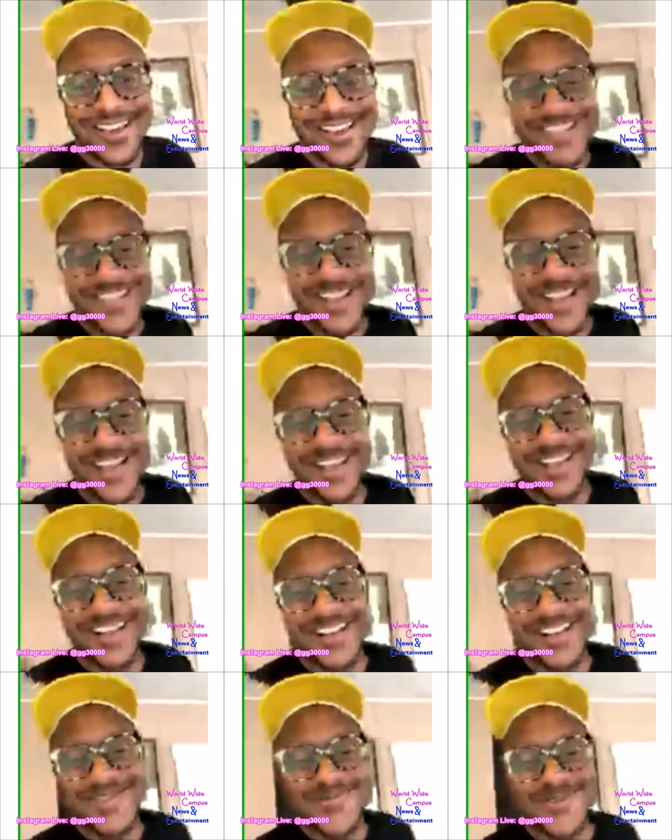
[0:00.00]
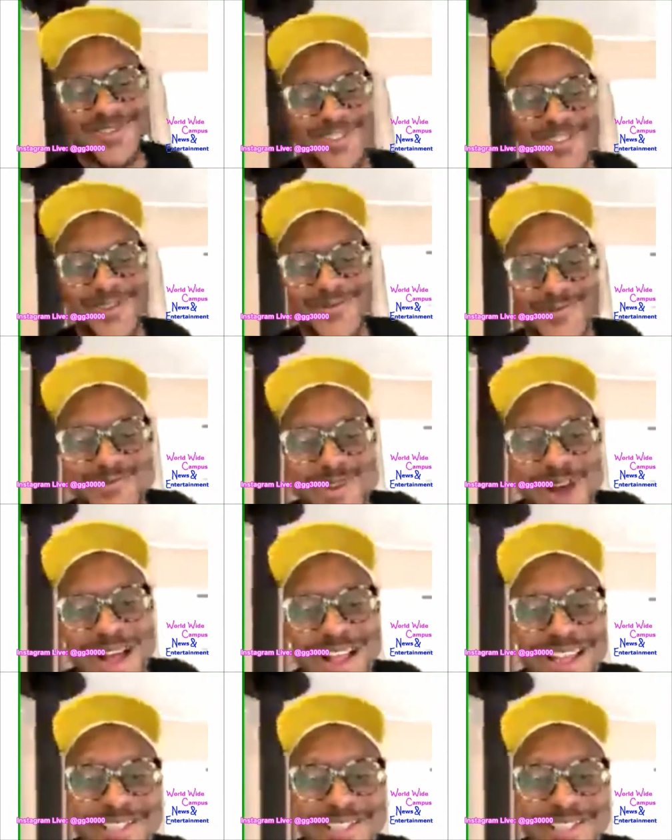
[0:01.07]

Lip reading: So I'll answer the